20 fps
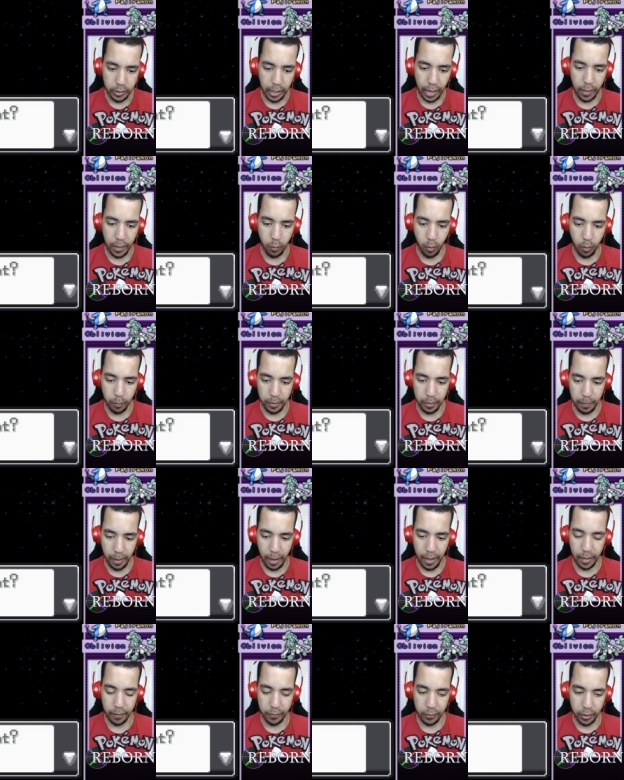Dad won't be
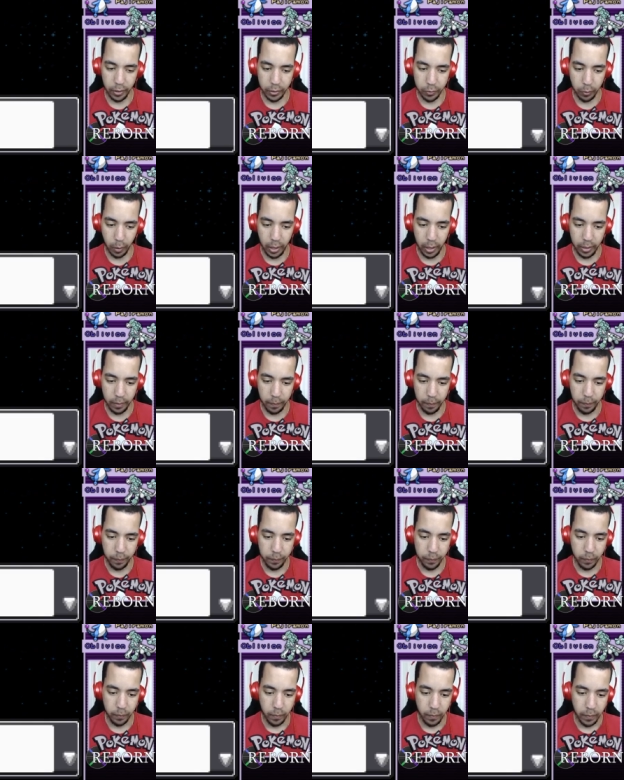mad at this, right?
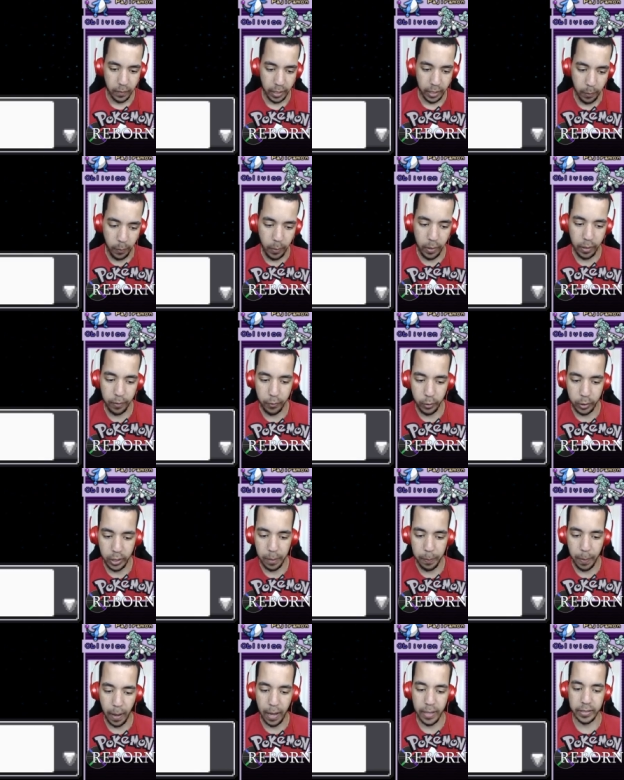He will if you
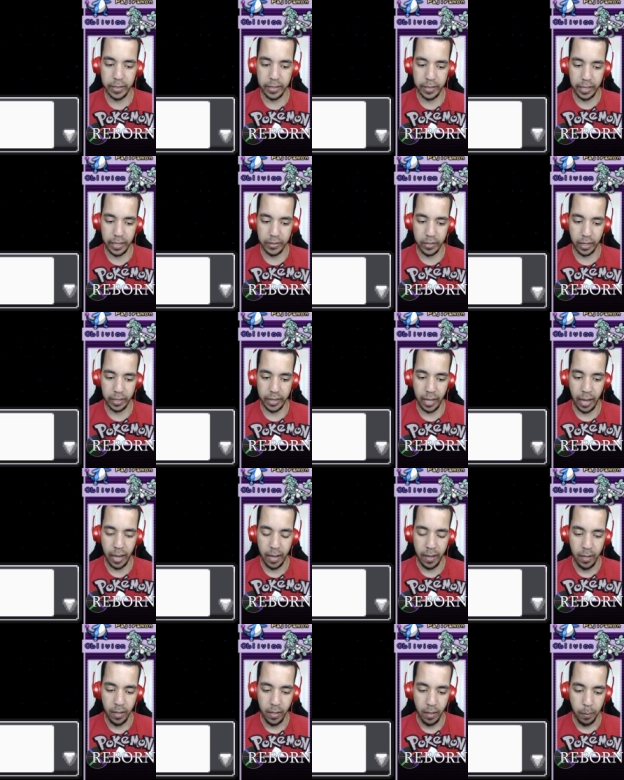keep asking things like
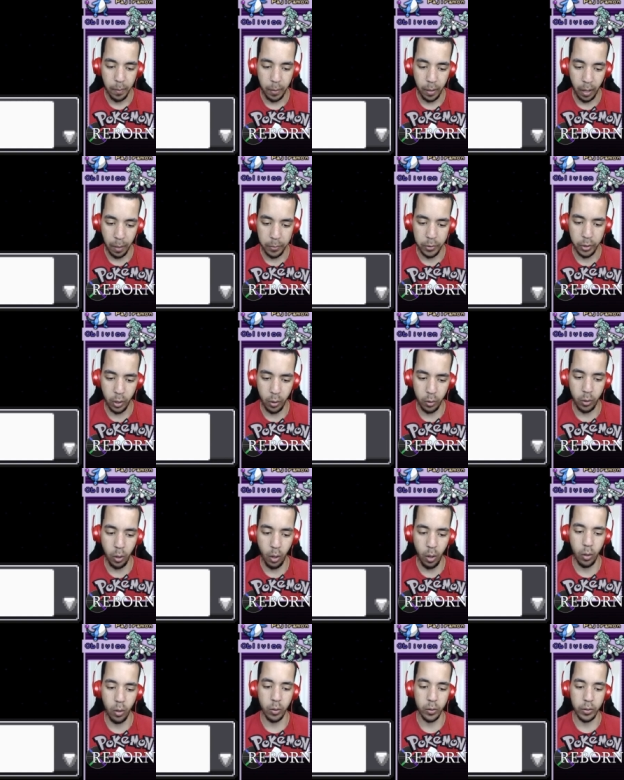that. But I'm so
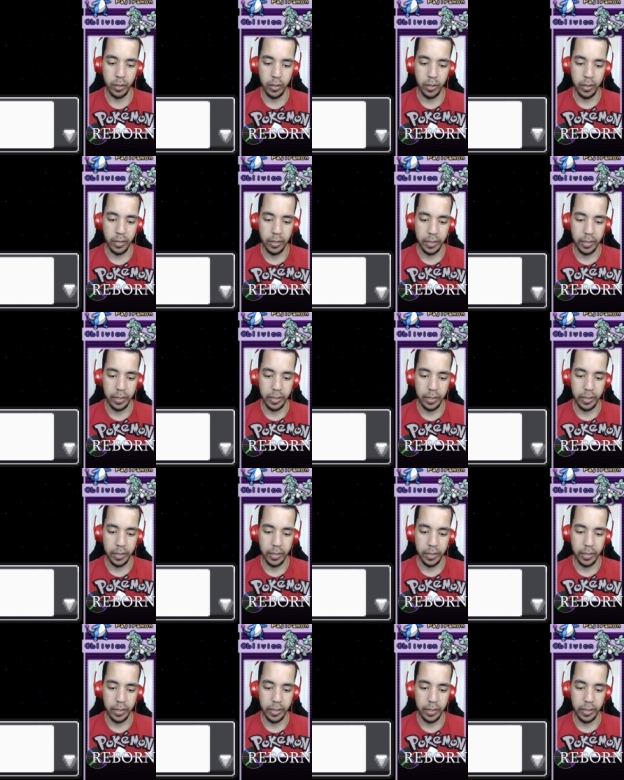cold.